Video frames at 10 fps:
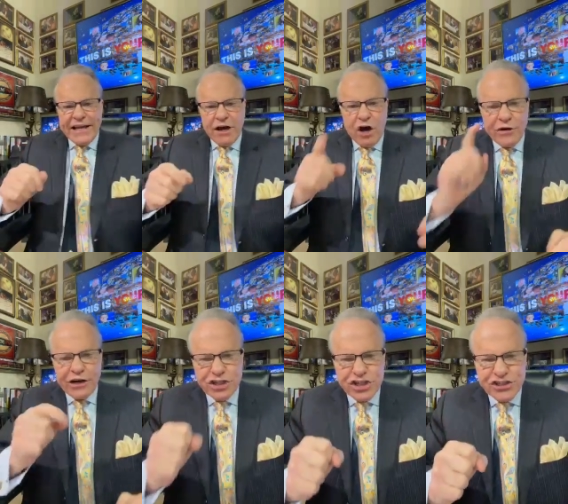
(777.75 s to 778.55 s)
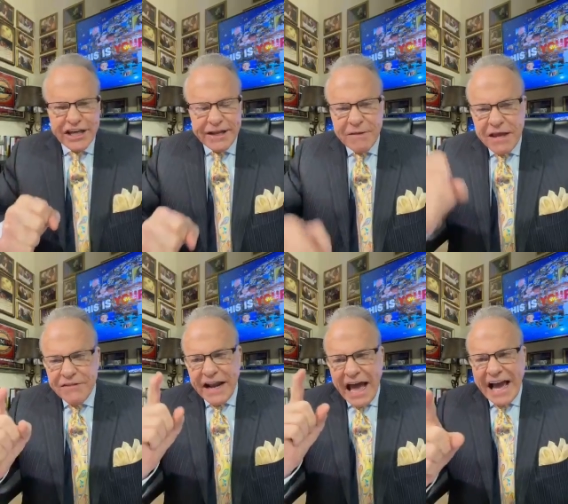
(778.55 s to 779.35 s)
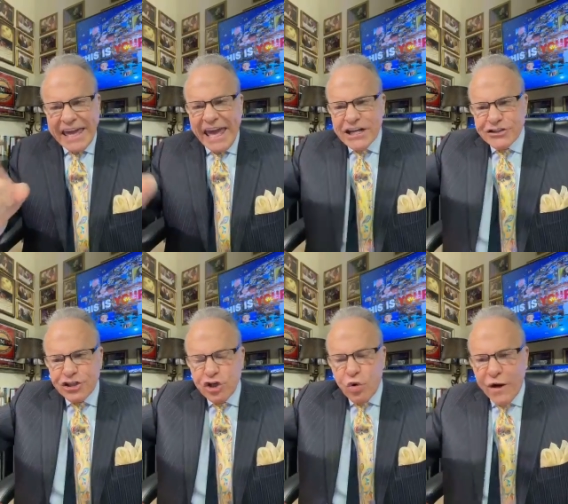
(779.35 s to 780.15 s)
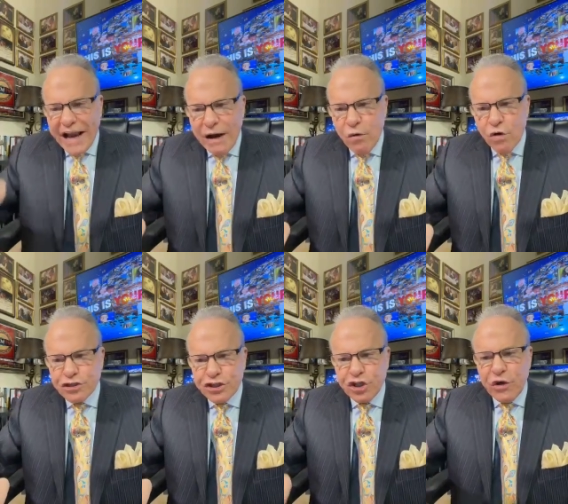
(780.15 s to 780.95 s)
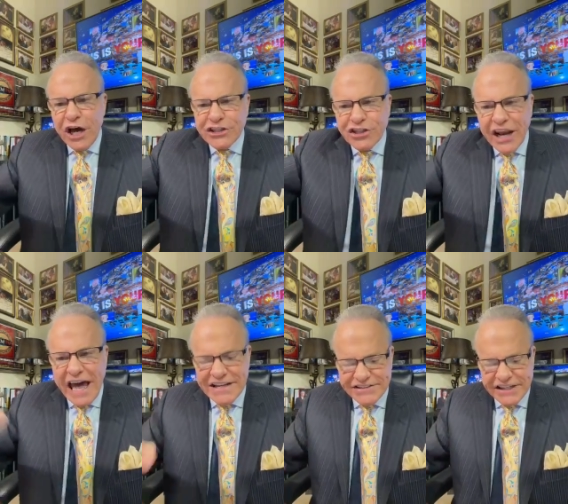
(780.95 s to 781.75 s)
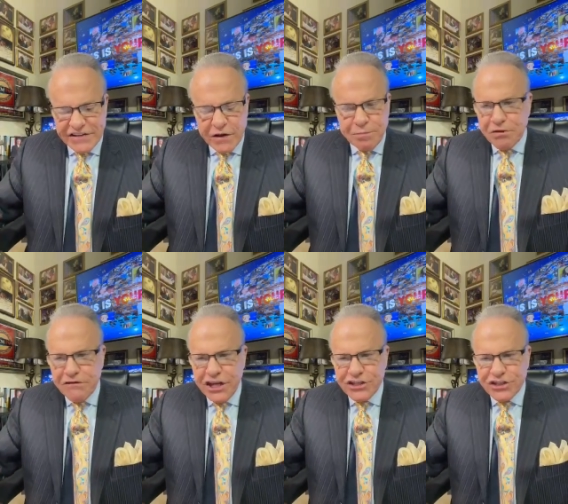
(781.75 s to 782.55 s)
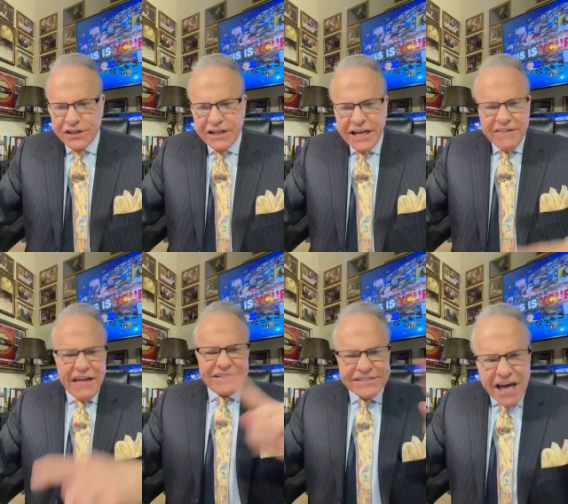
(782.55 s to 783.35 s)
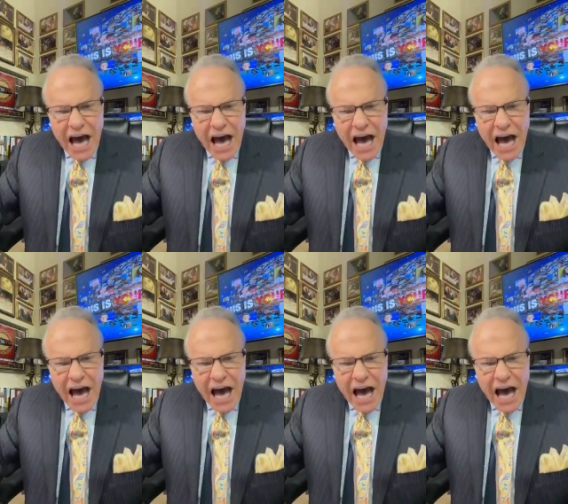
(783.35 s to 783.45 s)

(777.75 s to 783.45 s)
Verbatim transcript: now on here just said that I can't do what I want to do until I see the provision. That's the